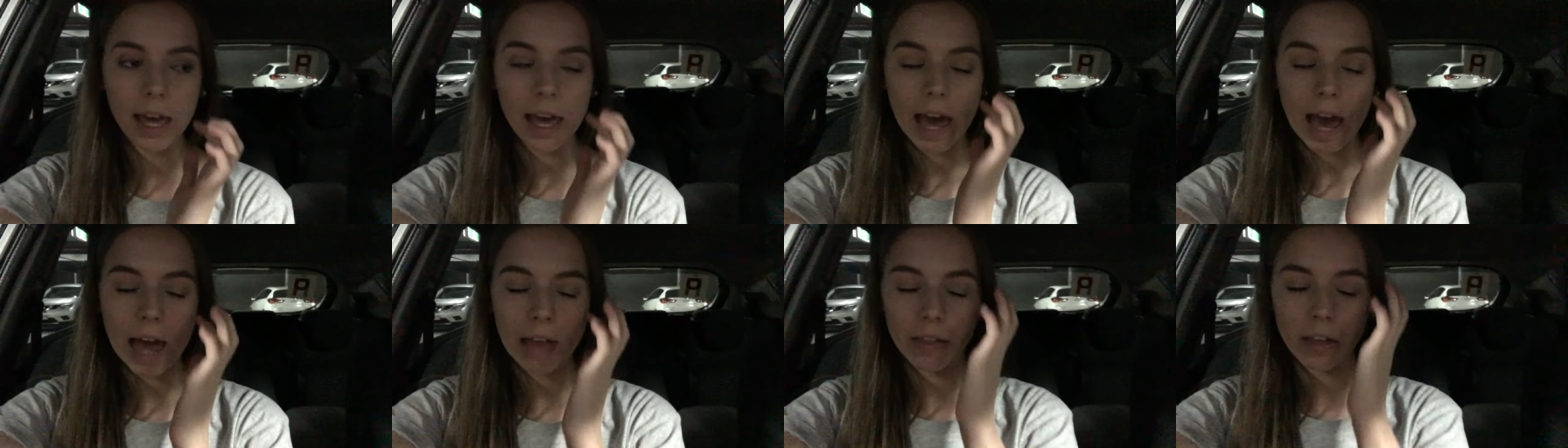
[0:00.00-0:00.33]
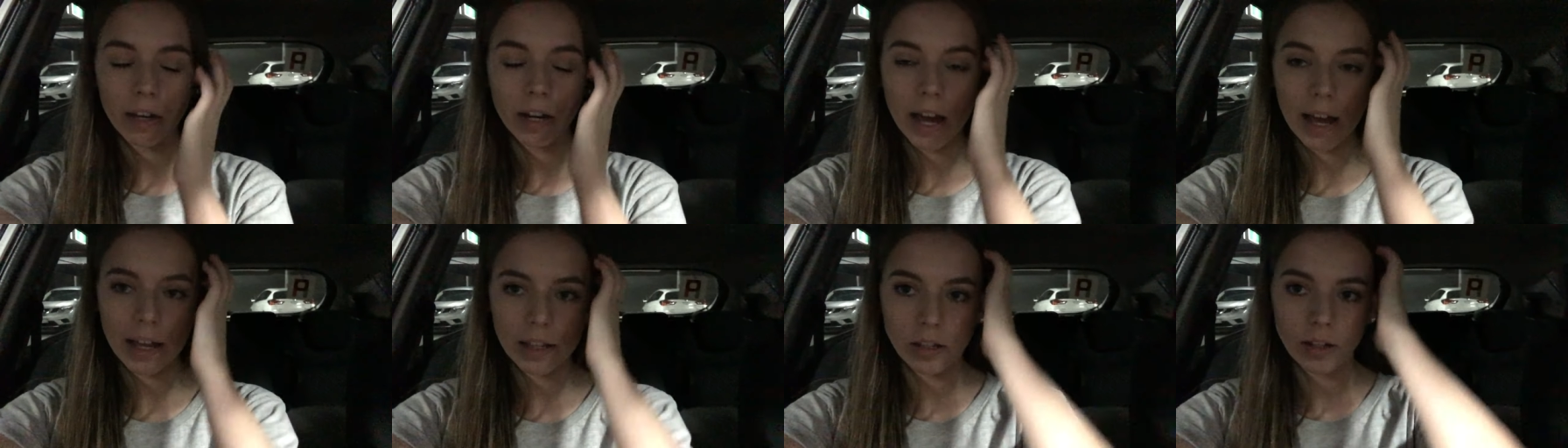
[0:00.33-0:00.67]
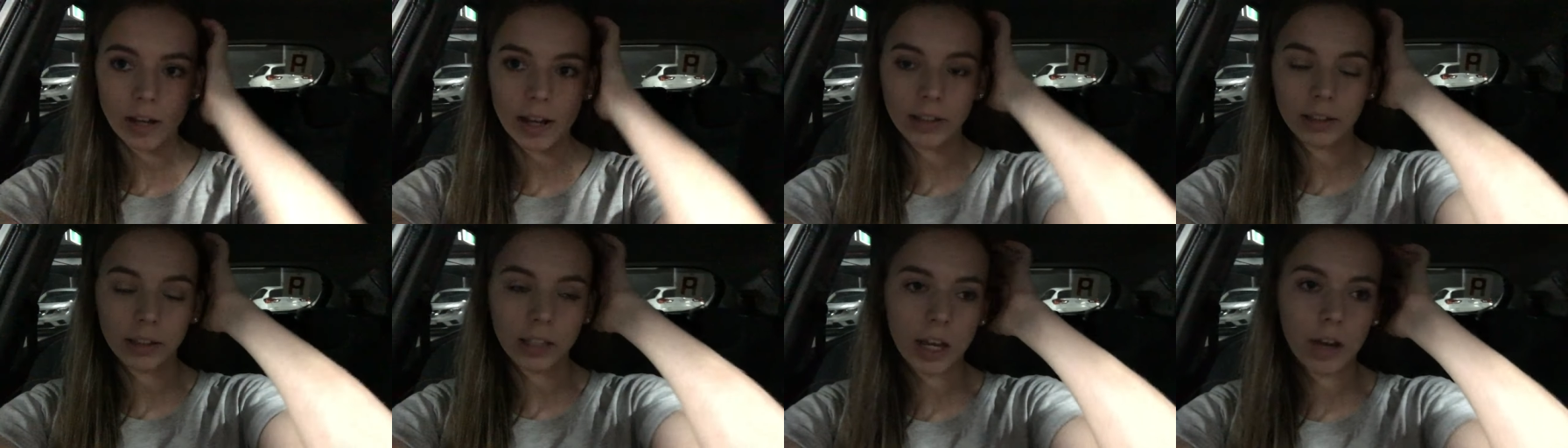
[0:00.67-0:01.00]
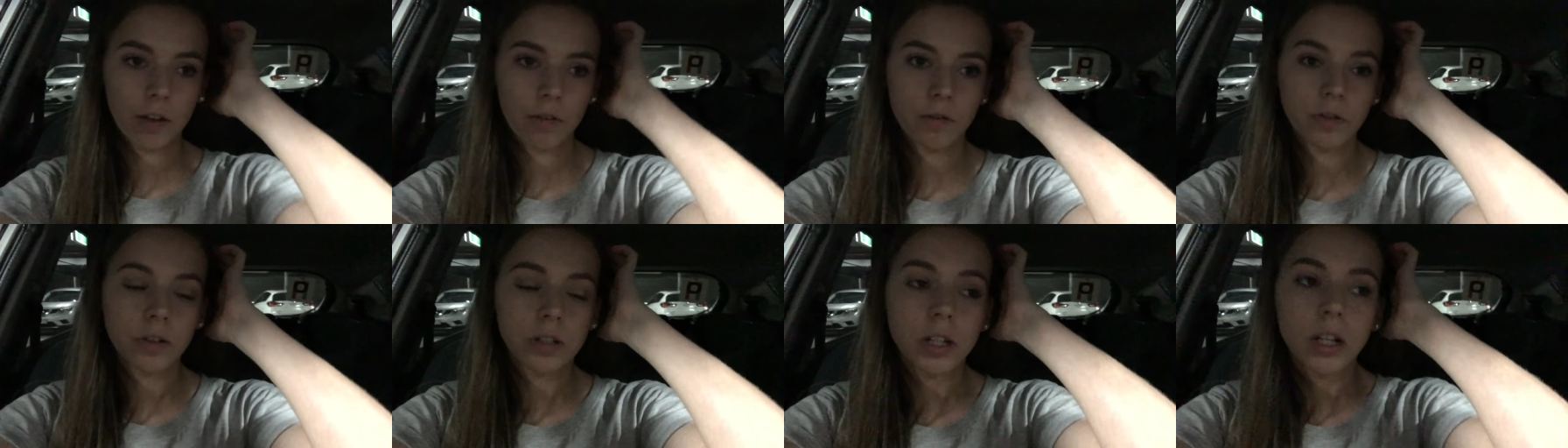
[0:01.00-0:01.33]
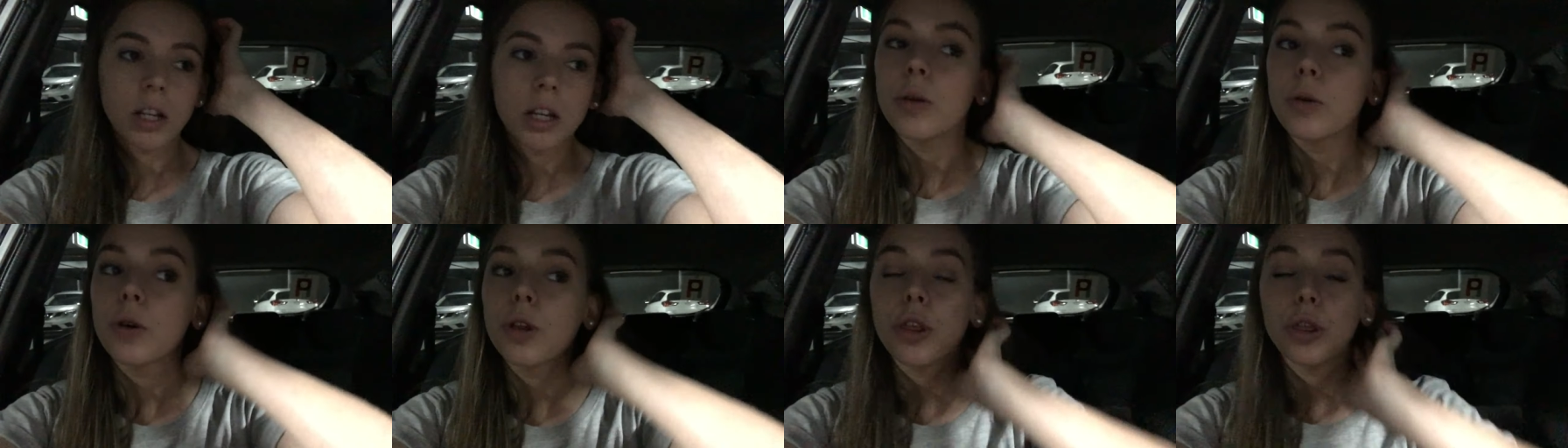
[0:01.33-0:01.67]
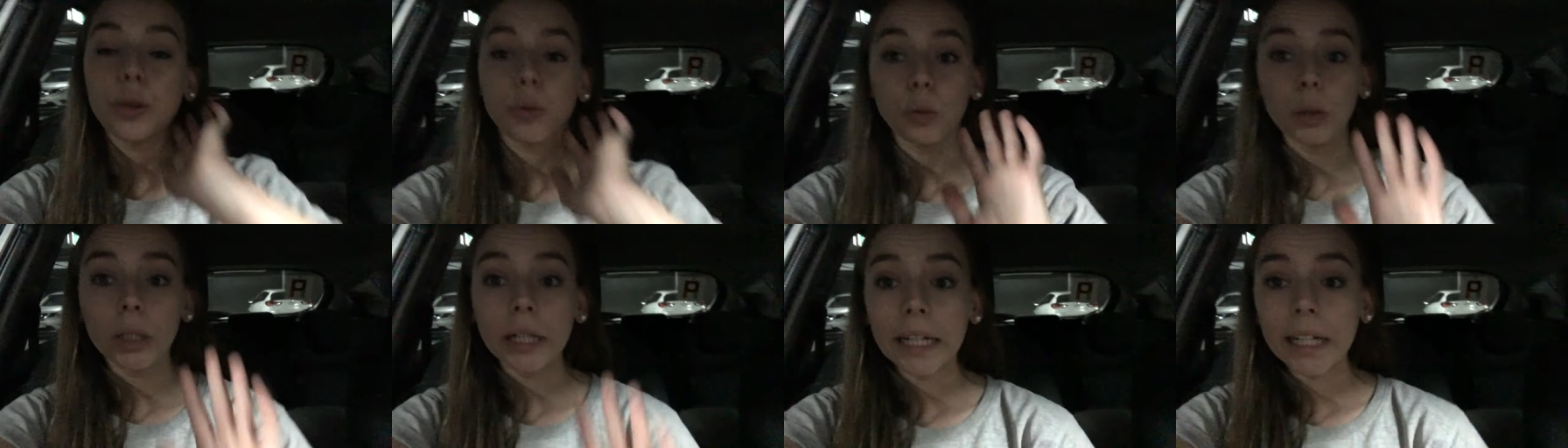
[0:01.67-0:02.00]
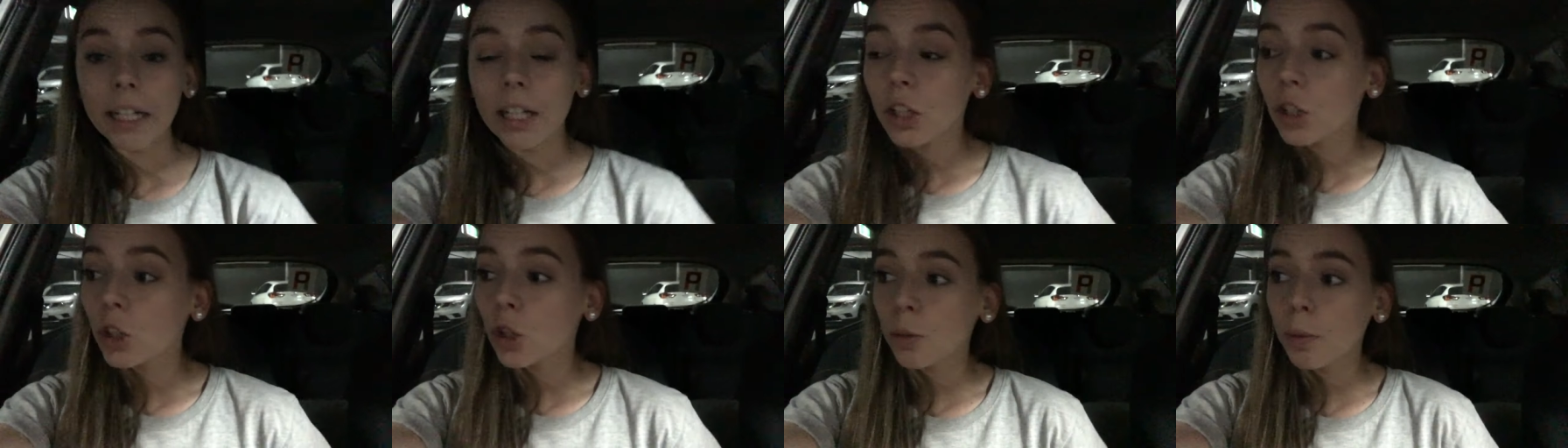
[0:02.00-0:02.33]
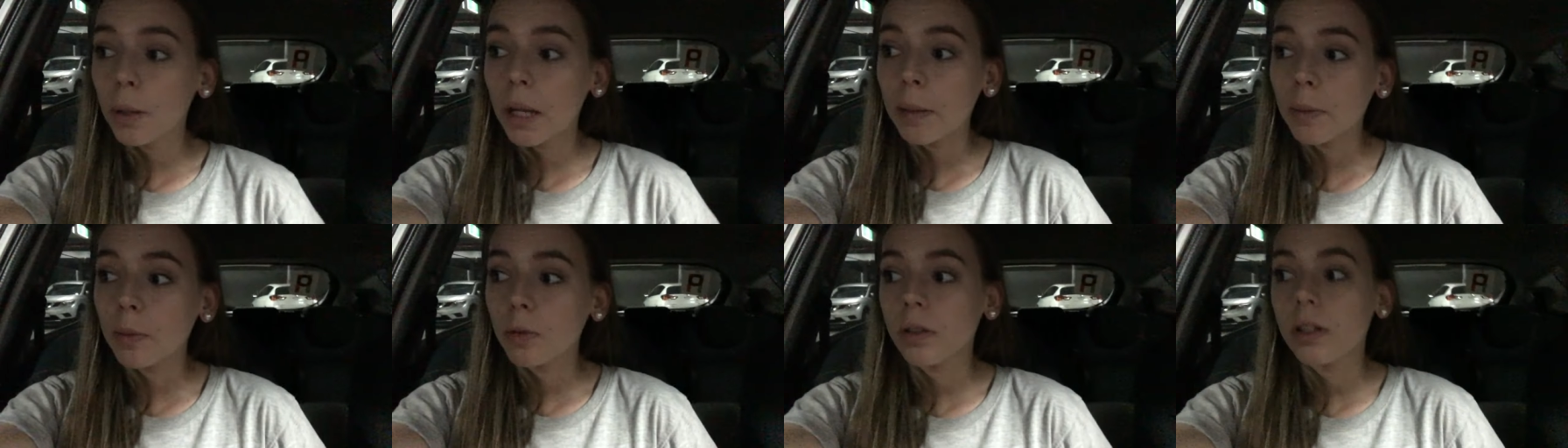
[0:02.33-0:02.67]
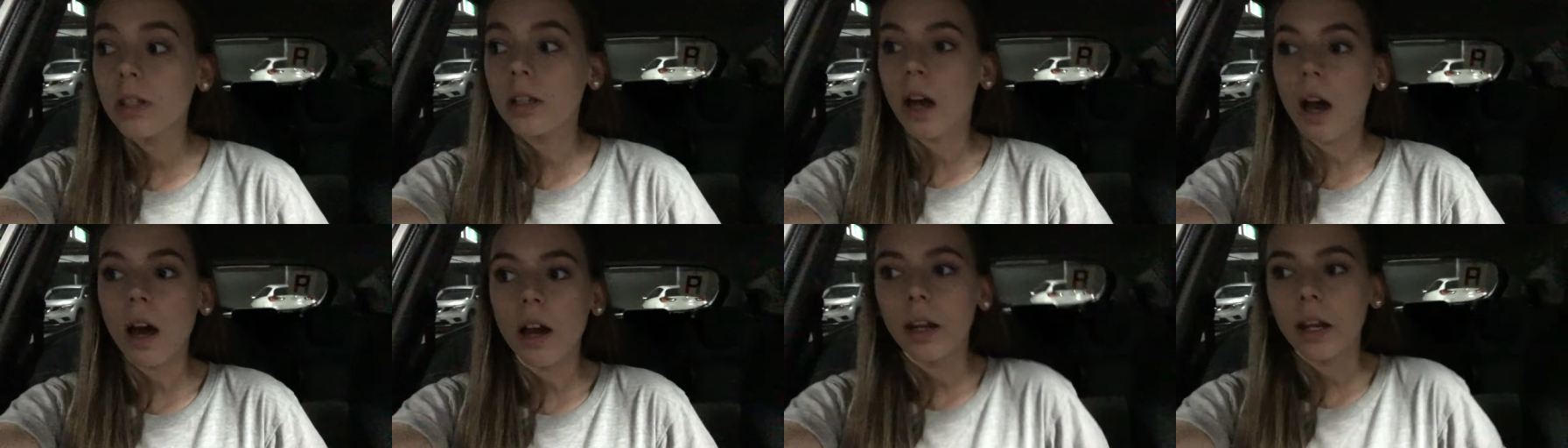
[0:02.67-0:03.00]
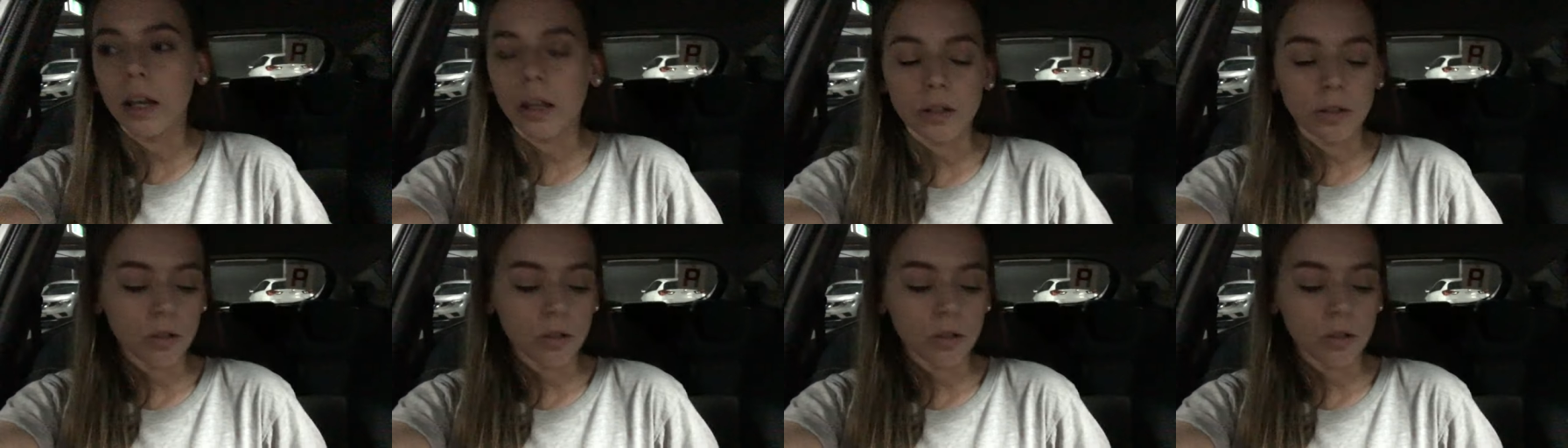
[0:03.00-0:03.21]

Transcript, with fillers: And then as I left, there were three new people starting.